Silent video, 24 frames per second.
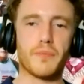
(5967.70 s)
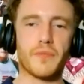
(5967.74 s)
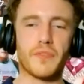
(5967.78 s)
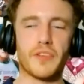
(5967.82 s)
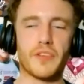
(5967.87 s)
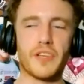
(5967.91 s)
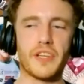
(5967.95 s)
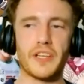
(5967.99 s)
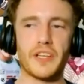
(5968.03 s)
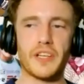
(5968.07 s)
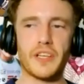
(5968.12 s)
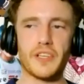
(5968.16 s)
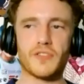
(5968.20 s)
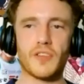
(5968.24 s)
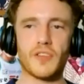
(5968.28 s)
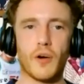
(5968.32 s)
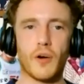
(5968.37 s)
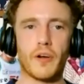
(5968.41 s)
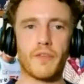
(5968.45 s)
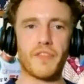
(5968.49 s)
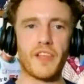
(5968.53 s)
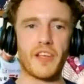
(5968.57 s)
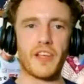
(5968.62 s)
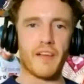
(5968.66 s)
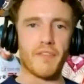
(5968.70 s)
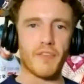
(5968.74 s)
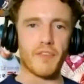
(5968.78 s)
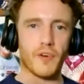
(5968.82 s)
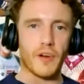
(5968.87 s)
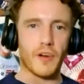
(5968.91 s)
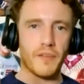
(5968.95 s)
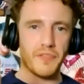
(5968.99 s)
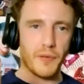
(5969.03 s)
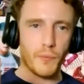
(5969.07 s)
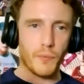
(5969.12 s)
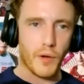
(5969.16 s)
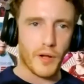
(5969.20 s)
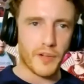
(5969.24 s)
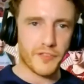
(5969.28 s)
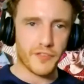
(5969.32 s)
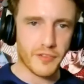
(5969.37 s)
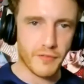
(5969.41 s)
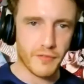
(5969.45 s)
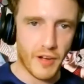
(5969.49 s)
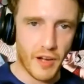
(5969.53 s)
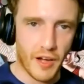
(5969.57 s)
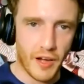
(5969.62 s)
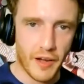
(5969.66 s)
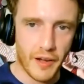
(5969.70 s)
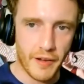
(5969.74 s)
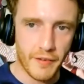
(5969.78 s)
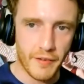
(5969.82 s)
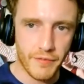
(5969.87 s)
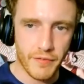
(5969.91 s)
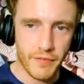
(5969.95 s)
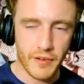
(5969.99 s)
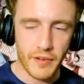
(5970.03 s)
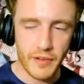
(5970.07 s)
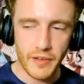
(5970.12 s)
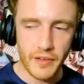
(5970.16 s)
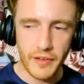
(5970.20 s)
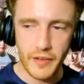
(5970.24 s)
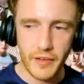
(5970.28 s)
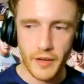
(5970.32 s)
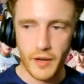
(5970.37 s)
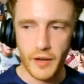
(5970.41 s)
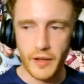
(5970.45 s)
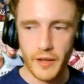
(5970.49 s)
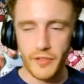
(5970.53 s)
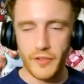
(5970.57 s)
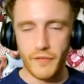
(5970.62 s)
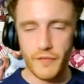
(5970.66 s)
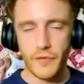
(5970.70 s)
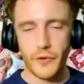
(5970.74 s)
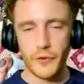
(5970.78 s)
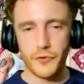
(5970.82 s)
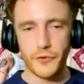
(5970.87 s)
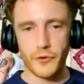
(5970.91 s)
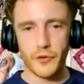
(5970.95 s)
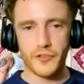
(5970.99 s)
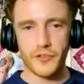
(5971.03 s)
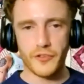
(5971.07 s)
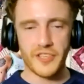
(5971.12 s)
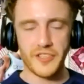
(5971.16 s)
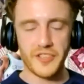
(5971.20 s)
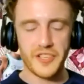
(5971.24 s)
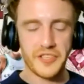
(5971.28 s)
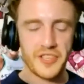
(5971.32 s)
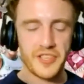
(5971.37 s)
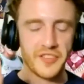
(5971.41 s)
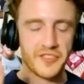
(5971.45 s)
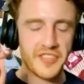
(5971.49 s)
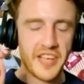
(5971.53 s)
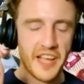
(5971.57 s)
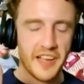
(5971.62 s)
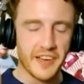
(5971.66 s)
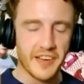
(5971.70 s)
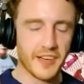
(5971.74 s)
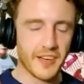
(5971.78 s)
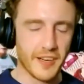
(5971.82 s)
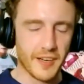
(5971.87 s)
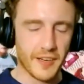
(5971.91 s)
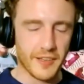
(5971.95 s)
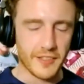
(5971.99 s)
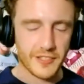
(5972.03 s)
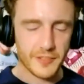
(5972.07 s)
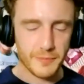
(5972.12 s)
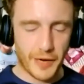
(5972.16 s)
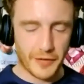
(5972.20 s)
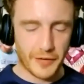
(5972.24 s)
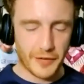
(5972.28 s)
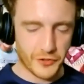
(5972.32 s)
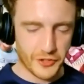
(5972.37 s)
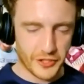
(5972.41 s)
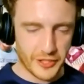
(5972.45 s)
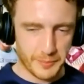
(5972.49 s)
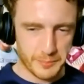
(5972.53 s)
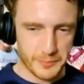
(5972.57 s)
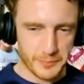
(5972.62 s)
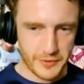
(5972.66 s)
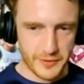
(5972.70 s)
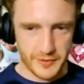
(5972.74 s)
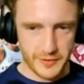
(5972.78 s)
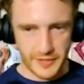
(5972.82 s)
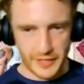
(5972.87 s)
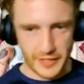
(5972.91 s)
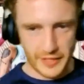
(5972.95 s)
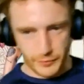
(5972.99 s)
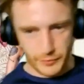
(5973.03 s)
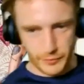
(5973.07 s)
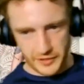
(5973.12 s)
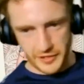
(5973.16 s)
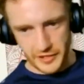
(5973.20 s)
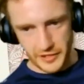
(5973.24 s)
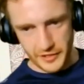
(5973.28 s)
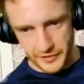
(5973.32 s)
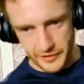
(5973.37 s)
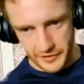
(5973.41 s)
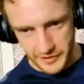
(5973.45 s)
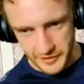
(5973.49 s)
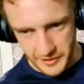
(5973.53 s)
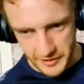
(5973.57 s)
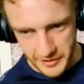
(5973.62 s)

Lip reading: needs, though, if they want to survive in the future, is they need a Tenga sponsorship. That's what they need.